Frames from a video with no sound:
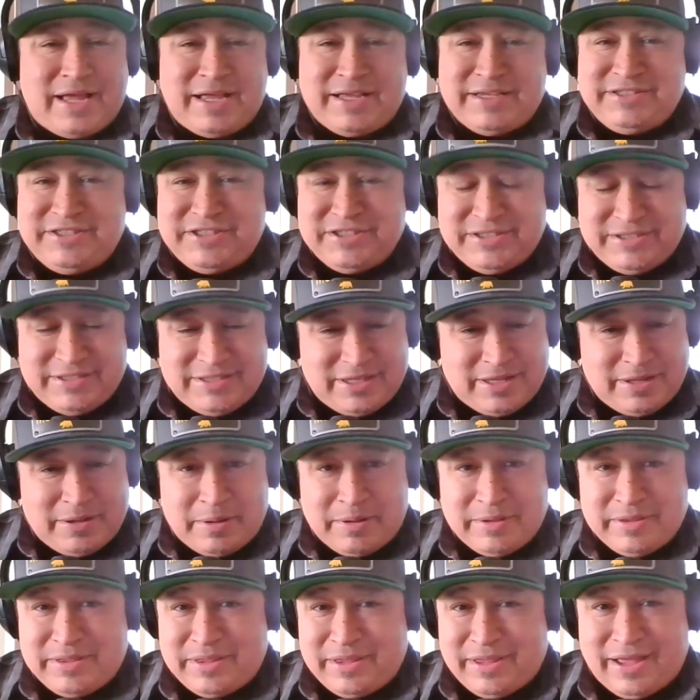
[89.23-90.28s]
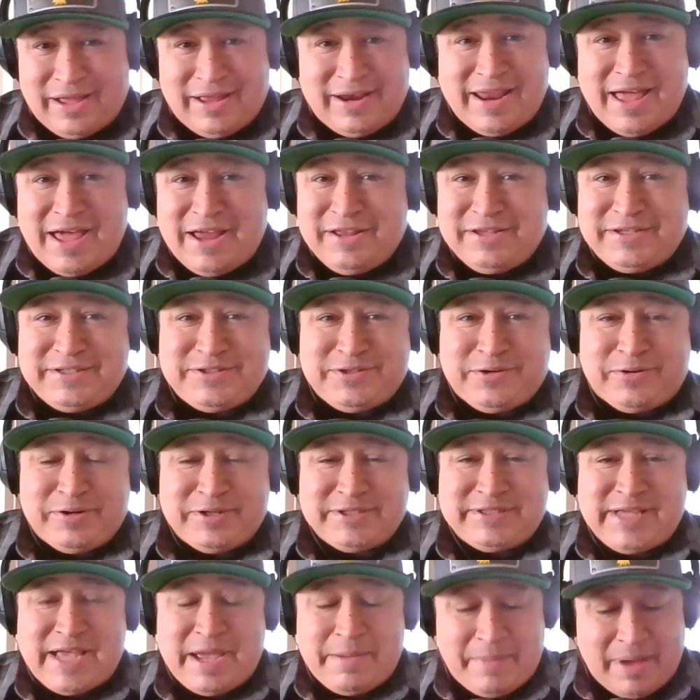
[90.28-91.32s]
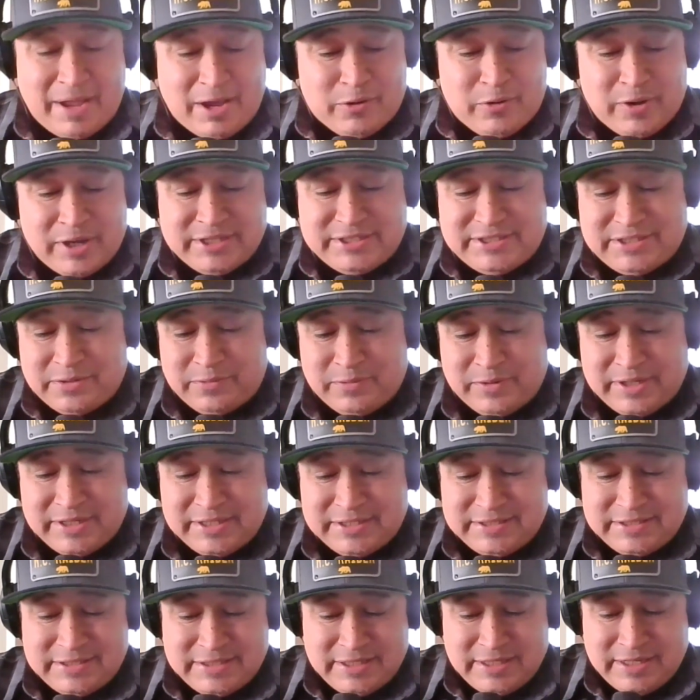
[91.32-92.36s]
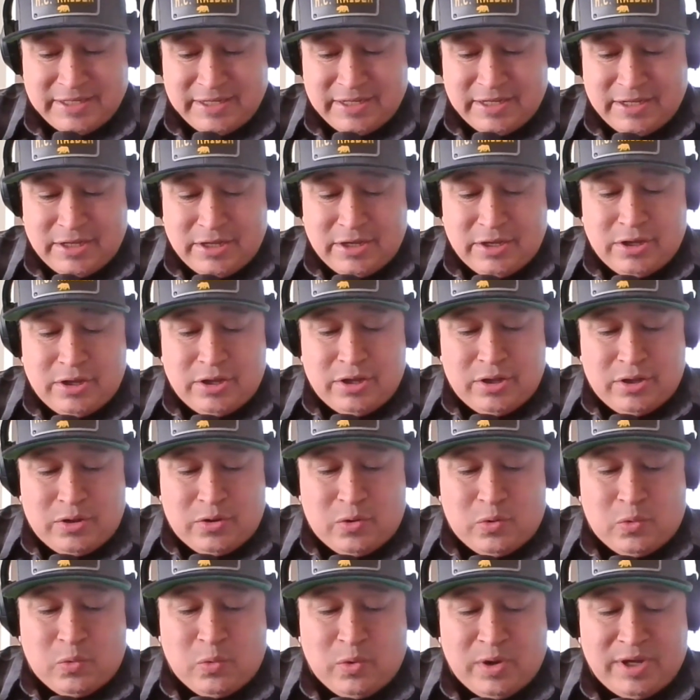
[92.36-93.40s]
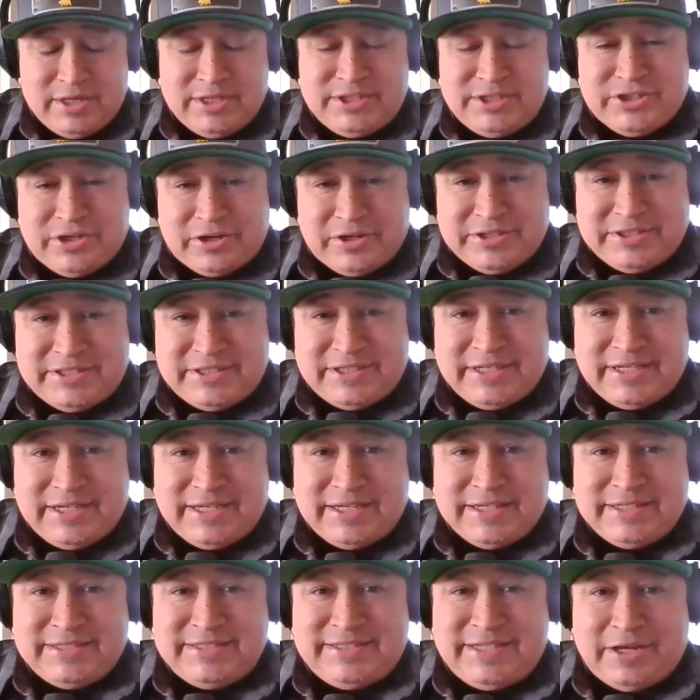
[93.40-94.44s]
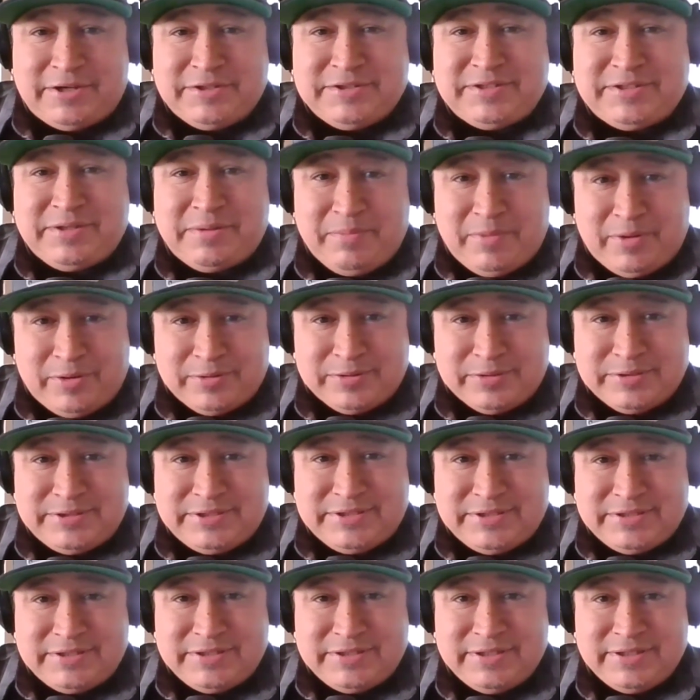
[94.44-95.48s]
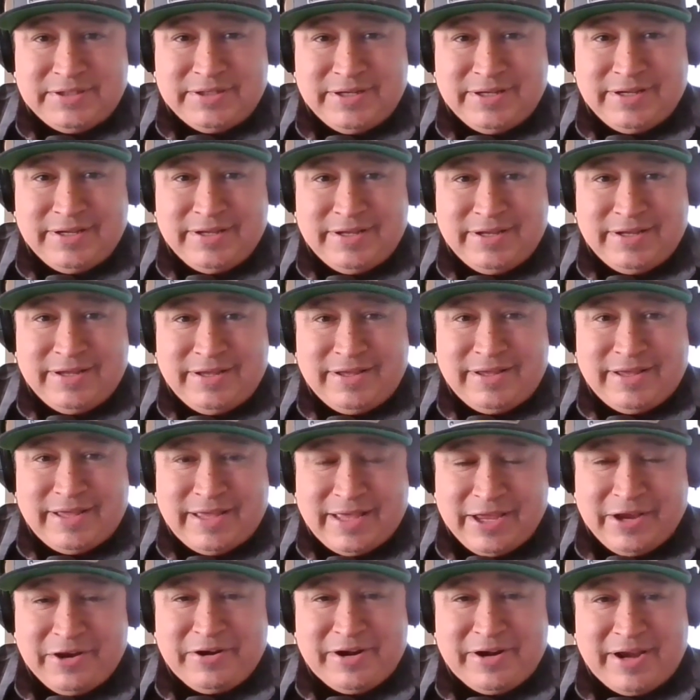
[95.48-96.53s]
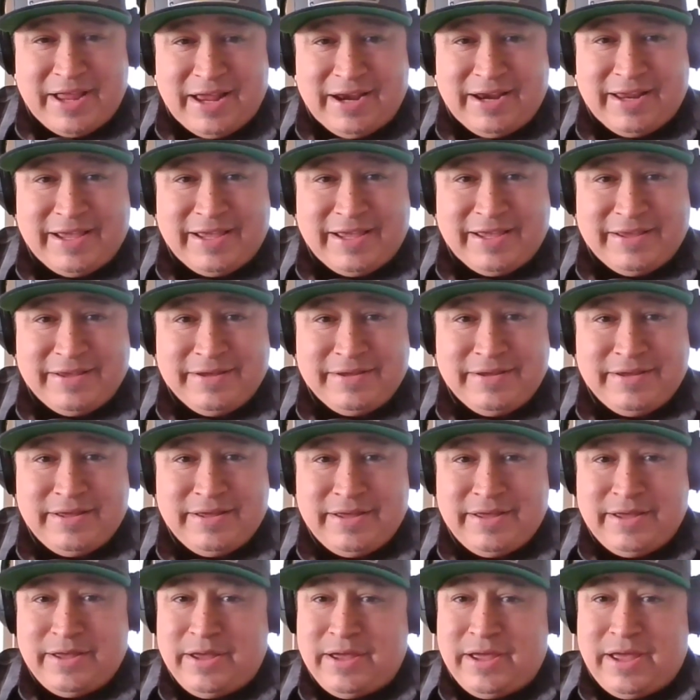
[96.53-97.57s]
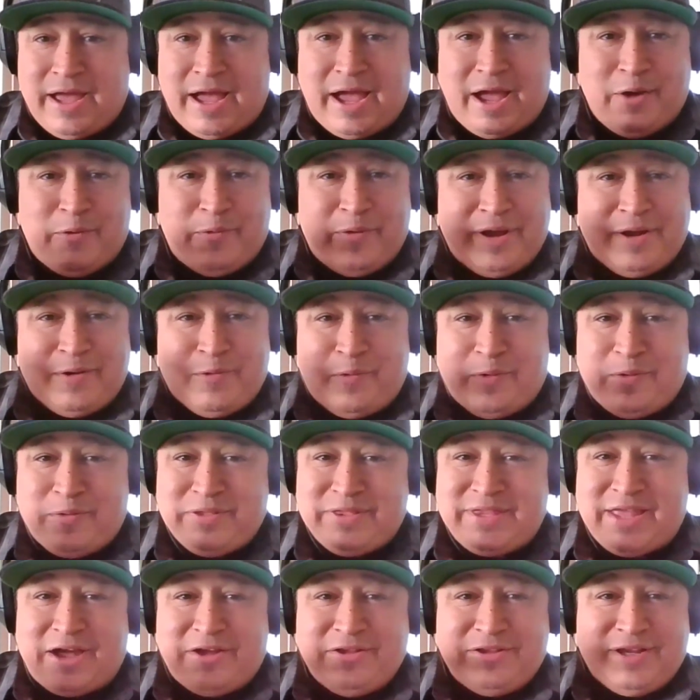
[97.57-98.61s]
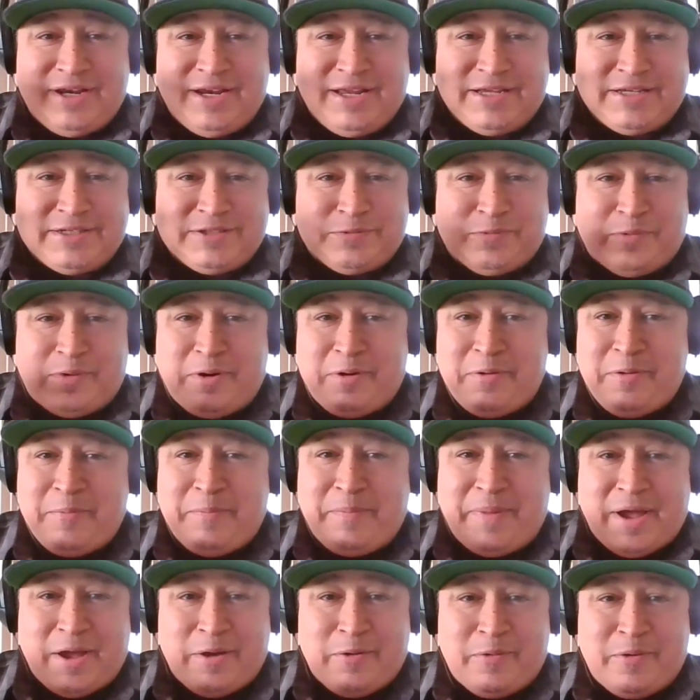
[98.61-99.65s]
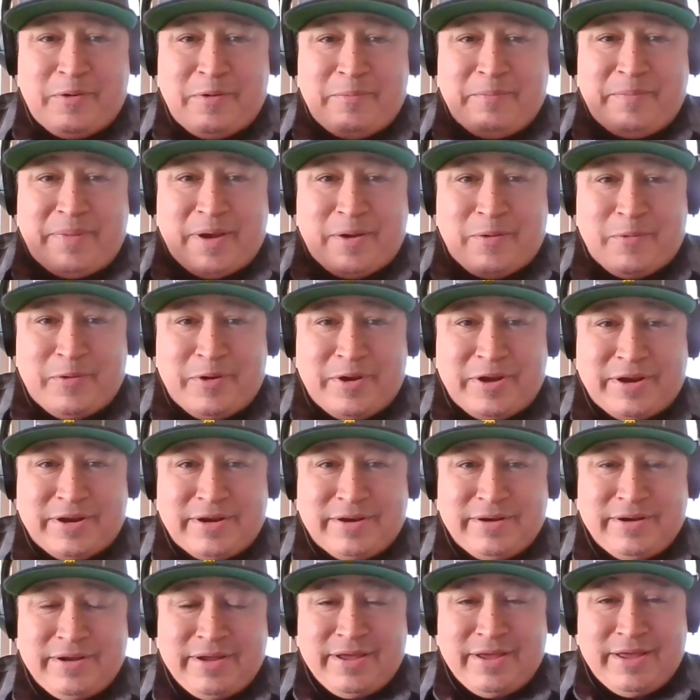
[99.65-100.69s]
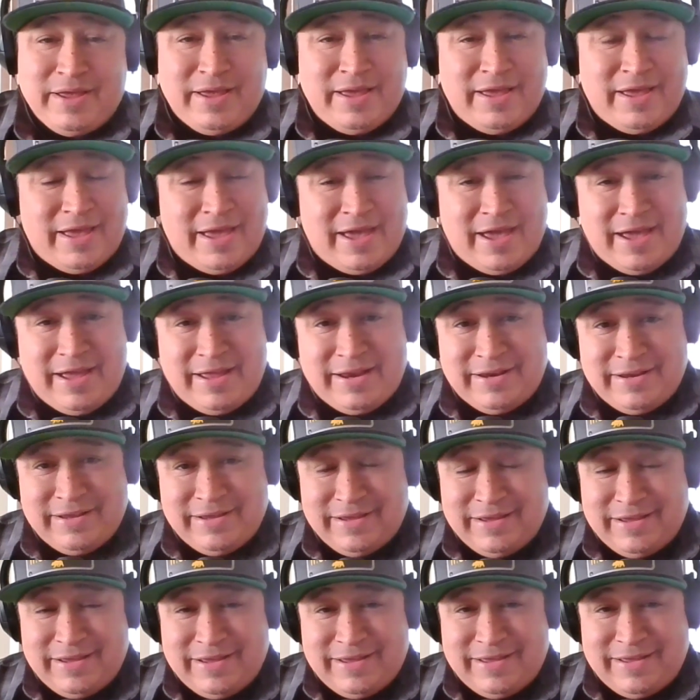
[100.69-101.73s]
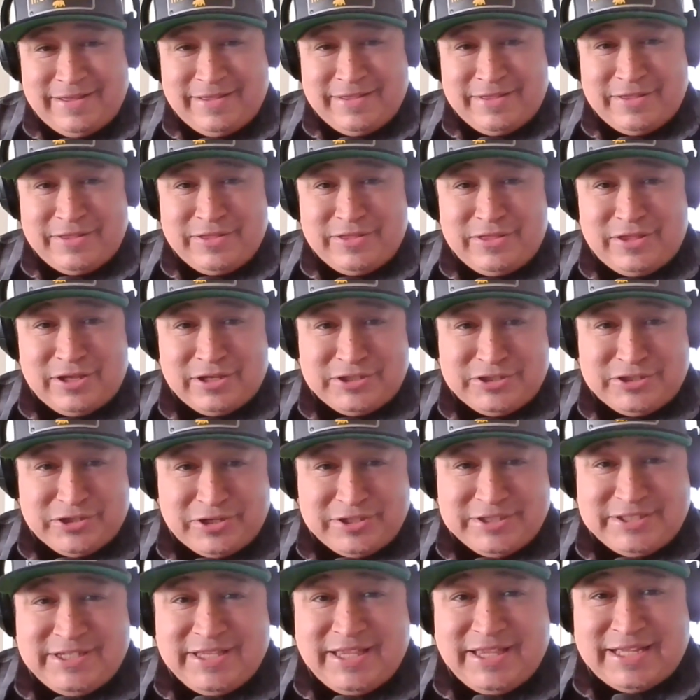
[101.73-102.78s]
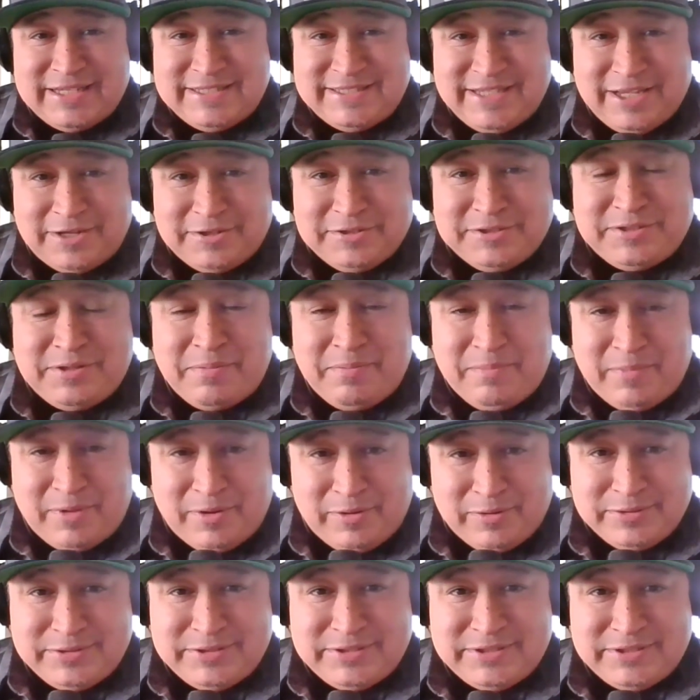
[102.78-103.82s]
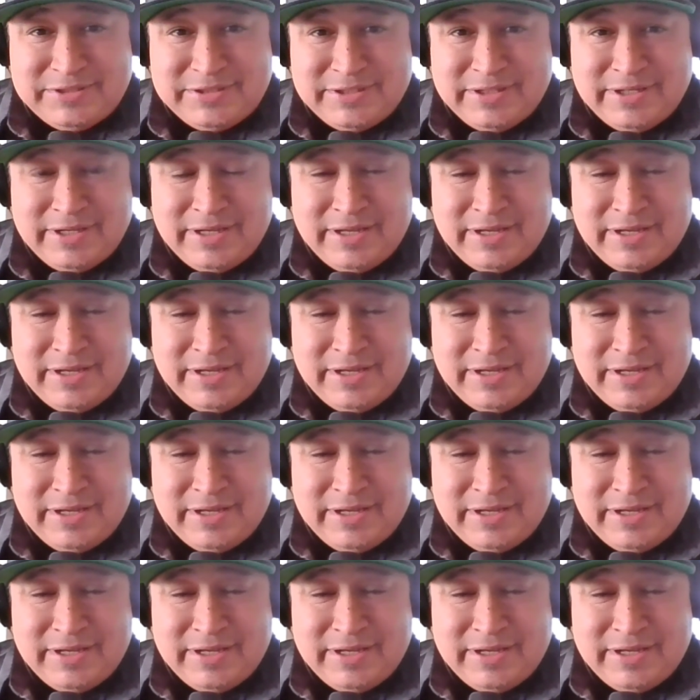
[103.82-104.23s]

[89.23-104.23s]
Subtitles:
just a lot of stores. And my question was, what jersey sells the most here in LA? I went down the list one by one by one, and the jersey that sells the most,